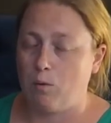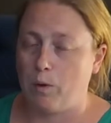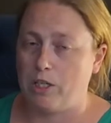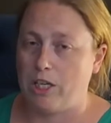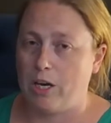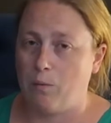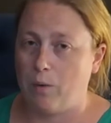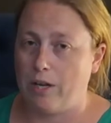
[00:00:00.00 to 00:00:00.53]
which
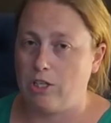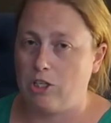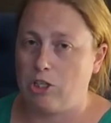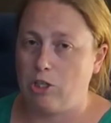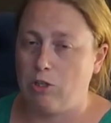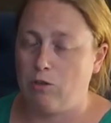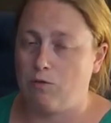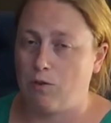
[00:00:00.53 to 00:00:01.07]
we went
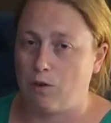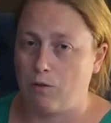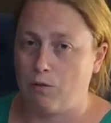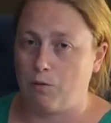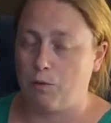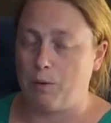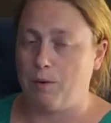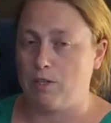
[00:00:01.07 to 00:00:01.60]
to
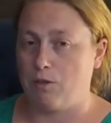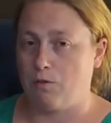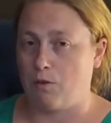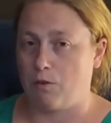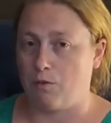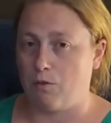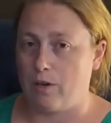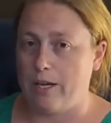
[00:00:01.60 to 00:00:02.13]

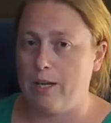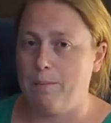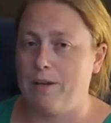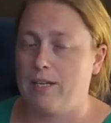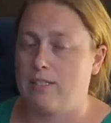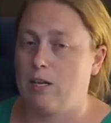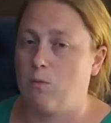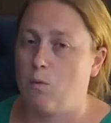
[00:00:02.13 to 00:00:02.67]
for free
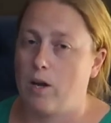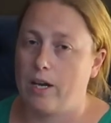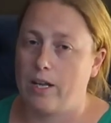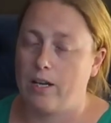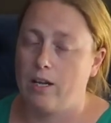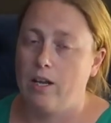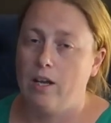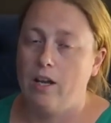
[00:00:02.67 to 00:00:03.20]
because I won
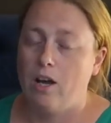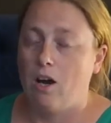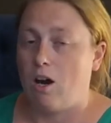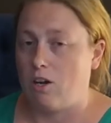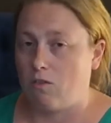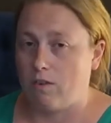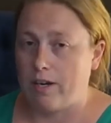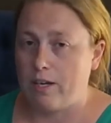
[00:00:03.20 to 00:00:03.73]
it
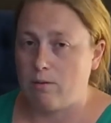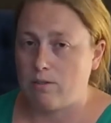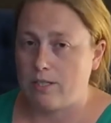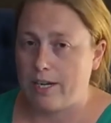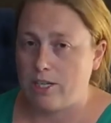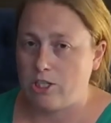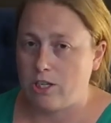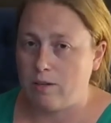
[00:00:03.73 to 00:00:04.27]
on a radio
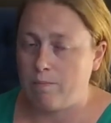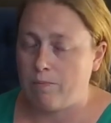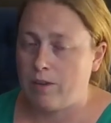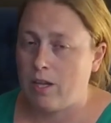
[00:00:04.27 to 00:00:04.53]
station.